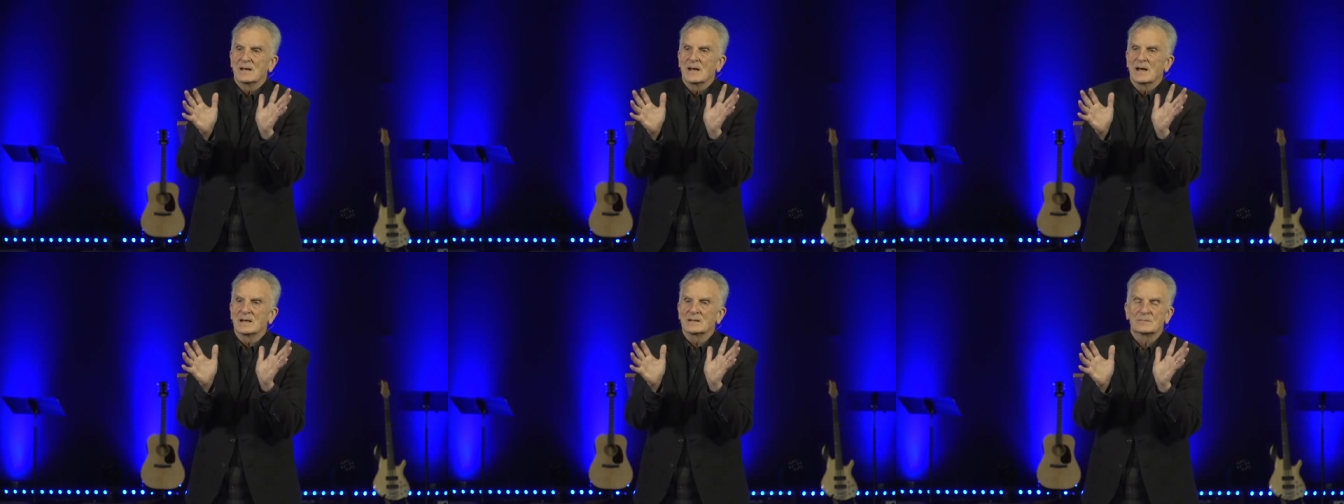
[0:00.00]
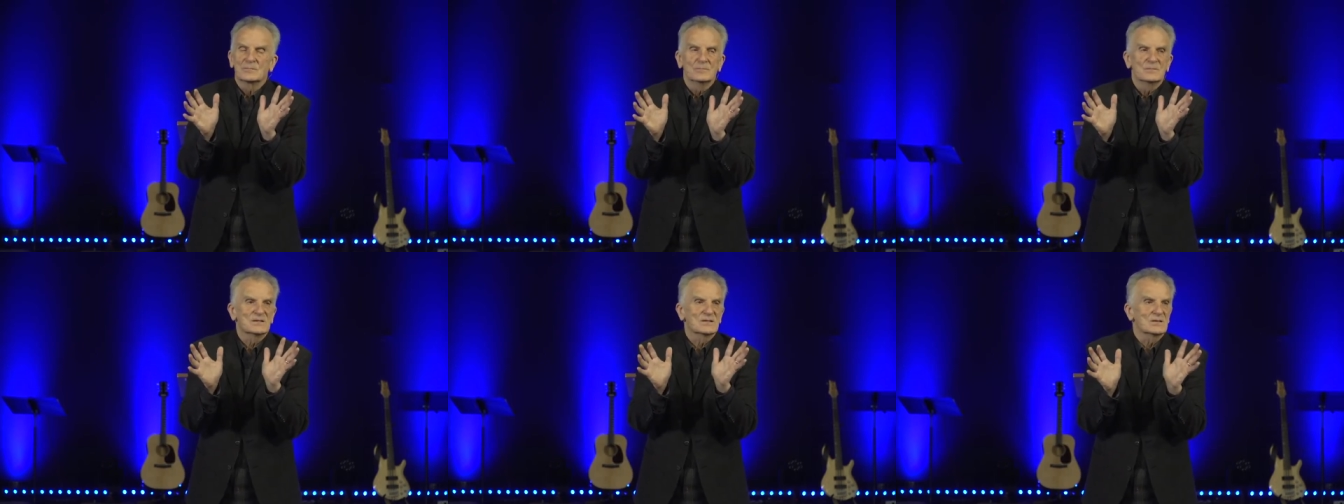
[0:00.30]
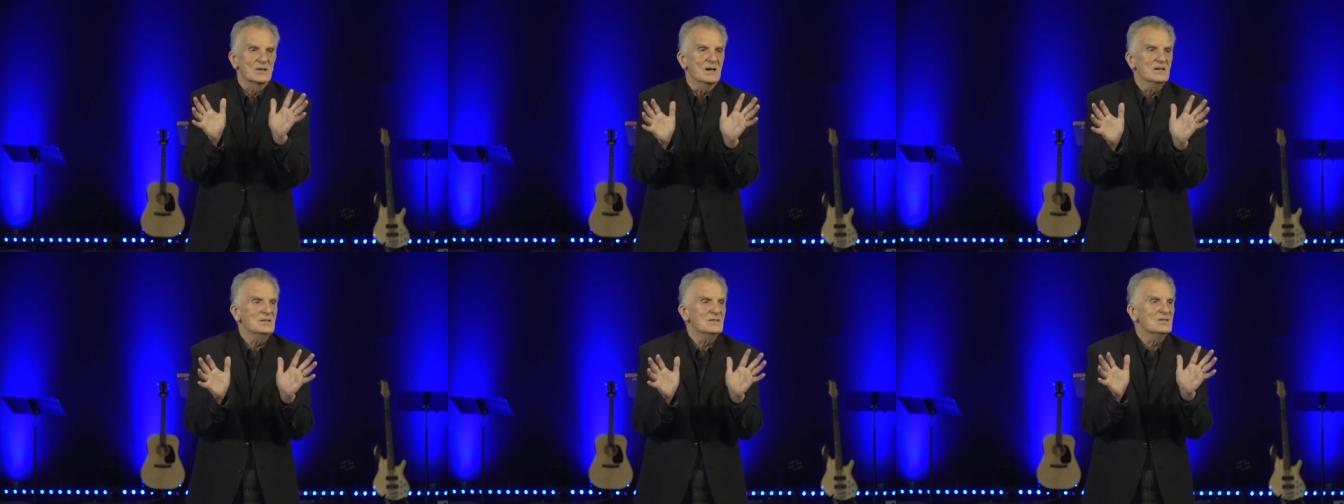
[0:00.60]
as
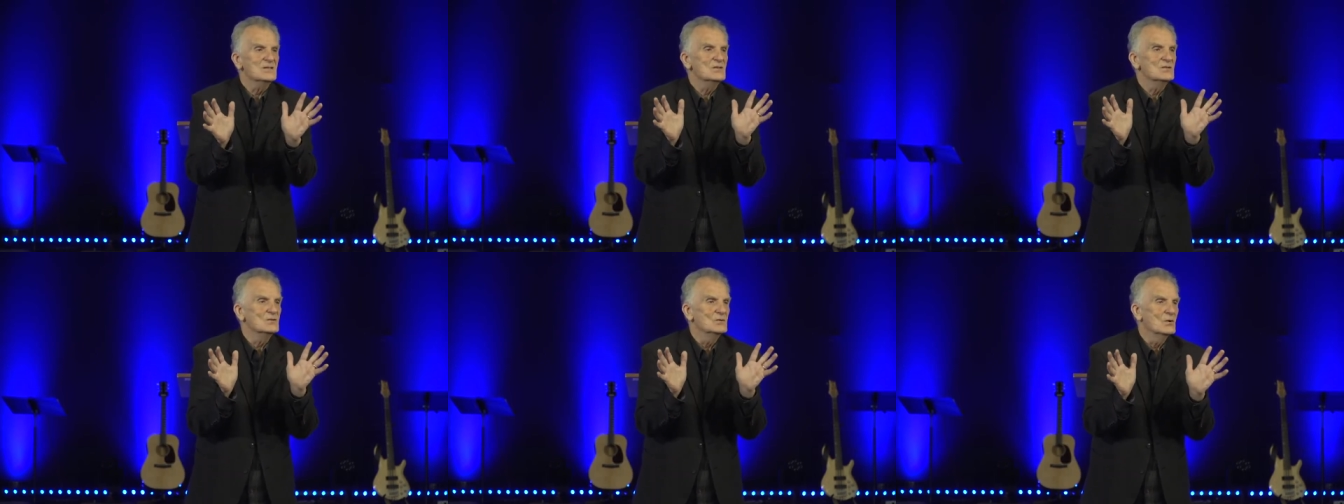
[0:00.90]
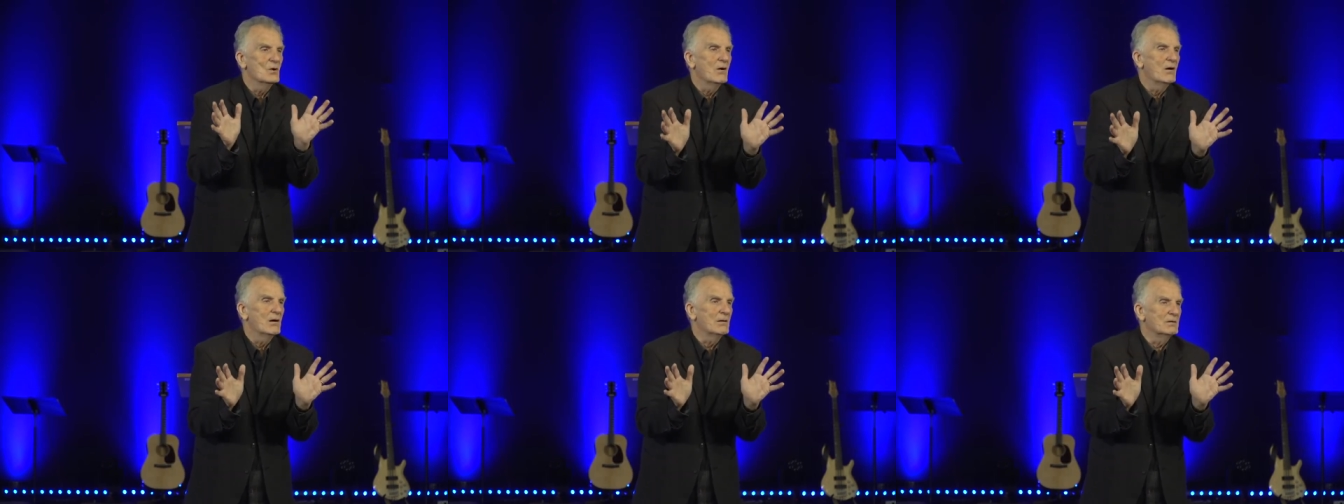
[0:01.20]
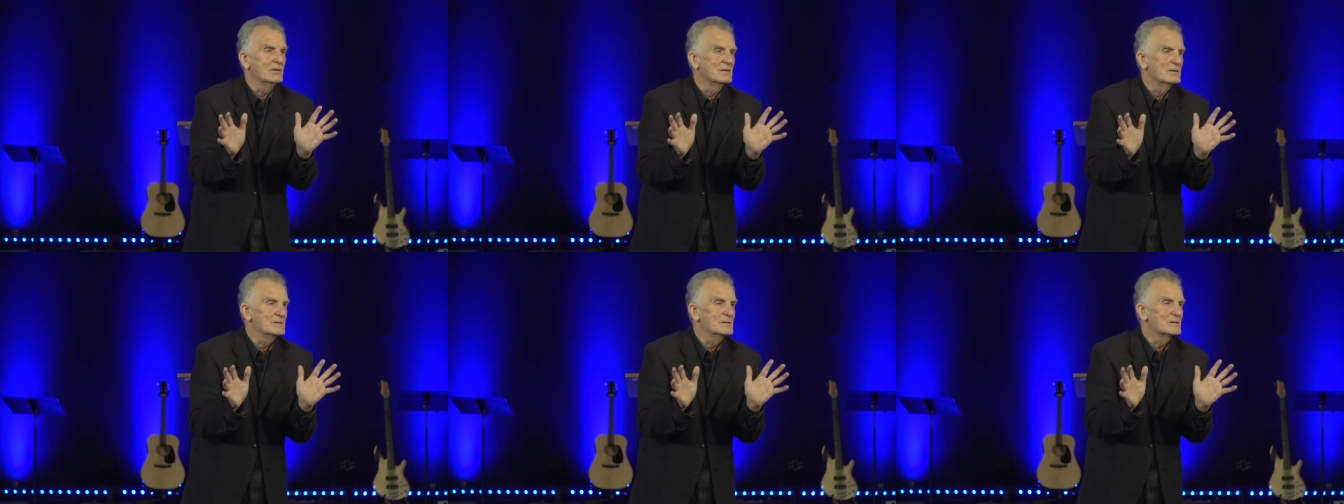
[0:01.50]
sons and
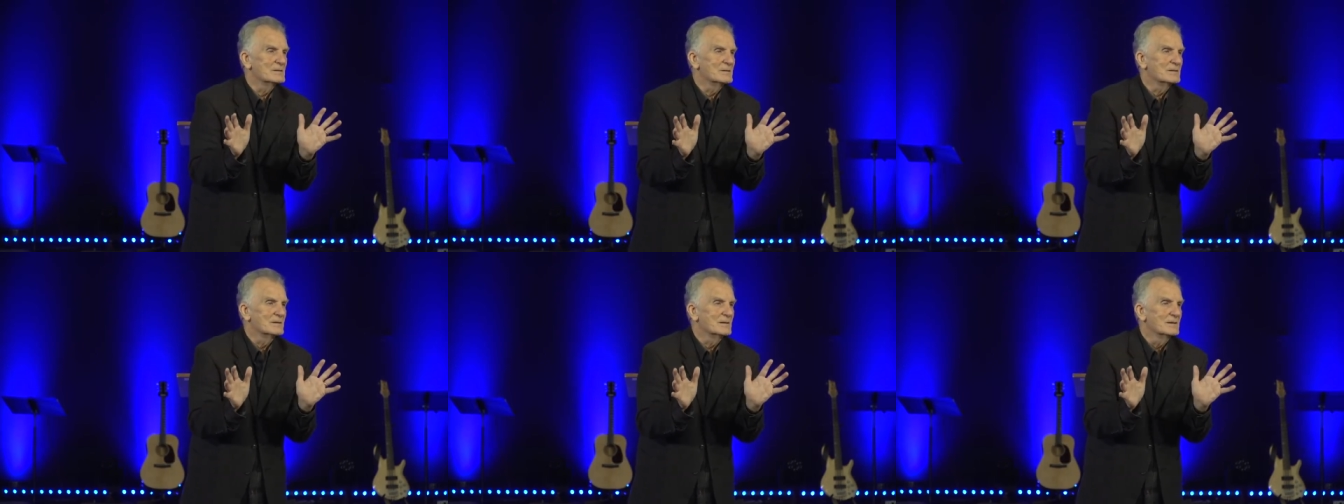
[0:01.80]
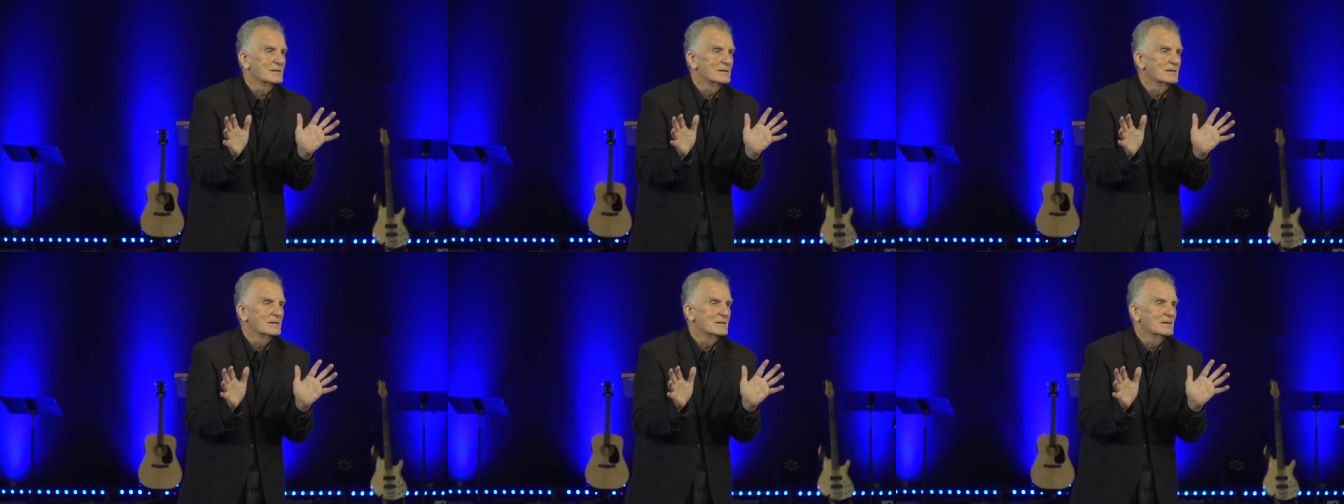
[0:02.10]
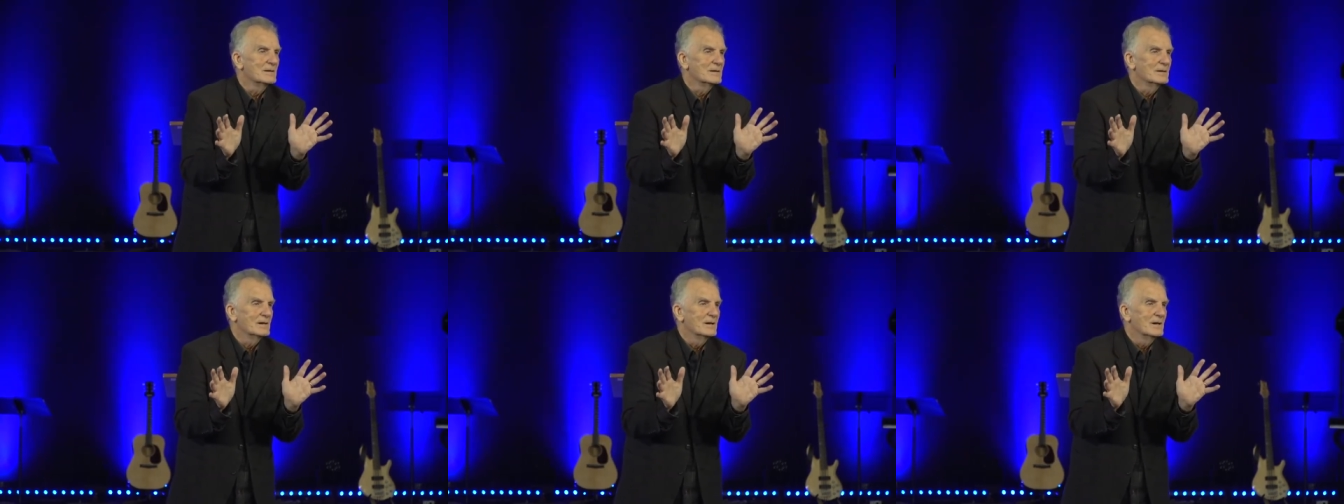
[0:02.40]
daughters
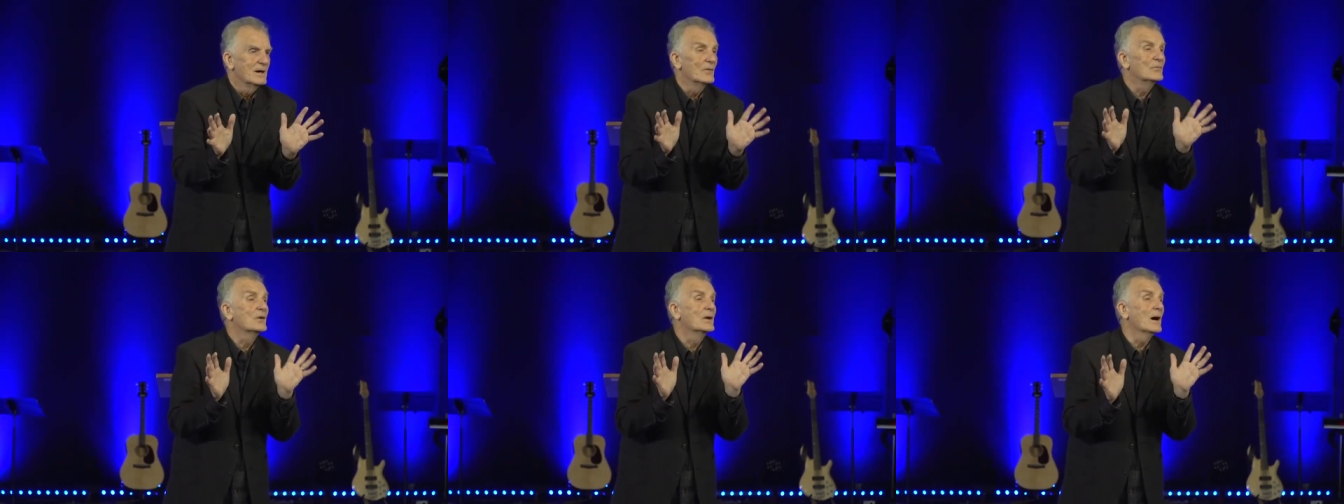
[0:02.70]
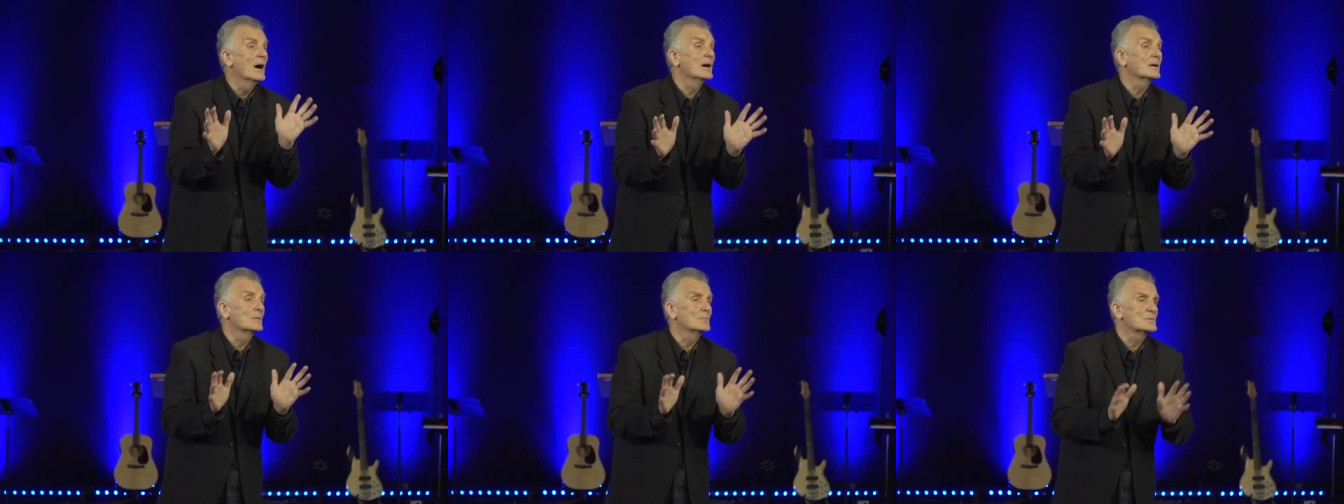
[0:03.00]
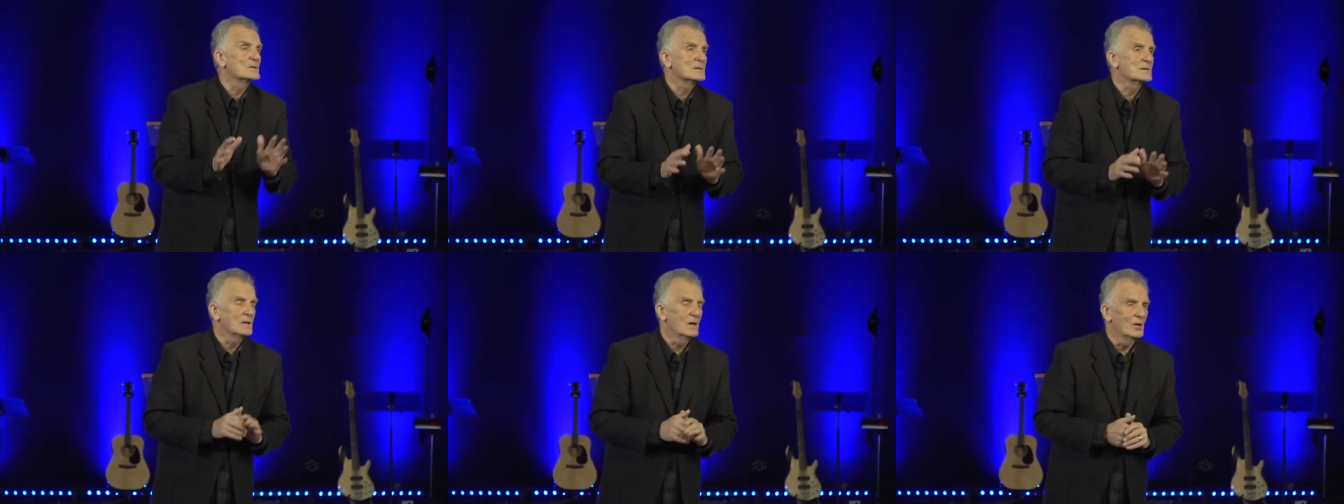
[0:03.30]
of God
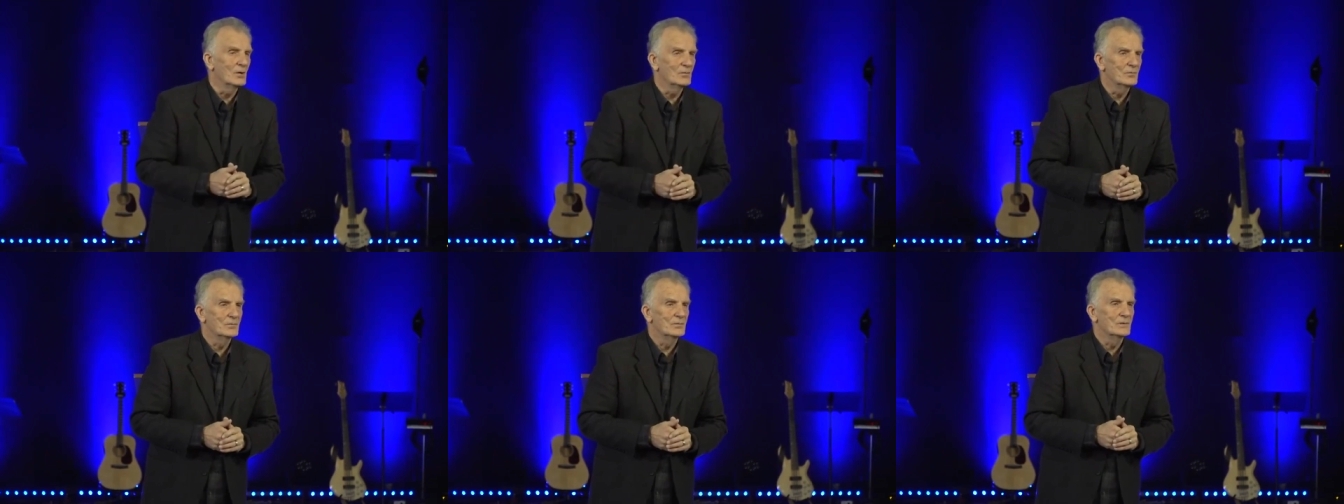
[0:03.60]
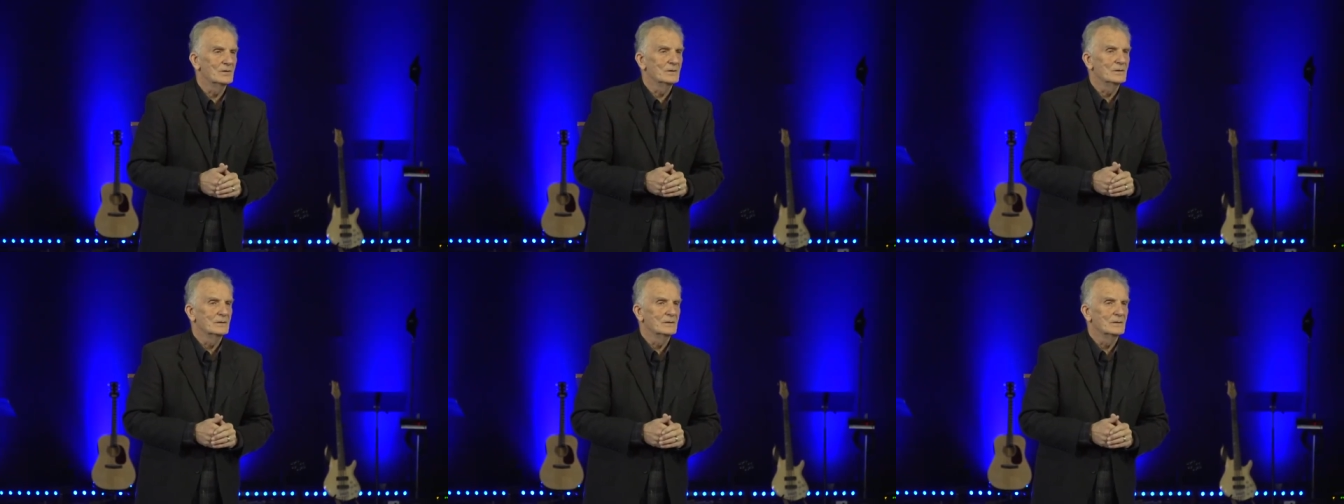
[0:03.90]
Himself,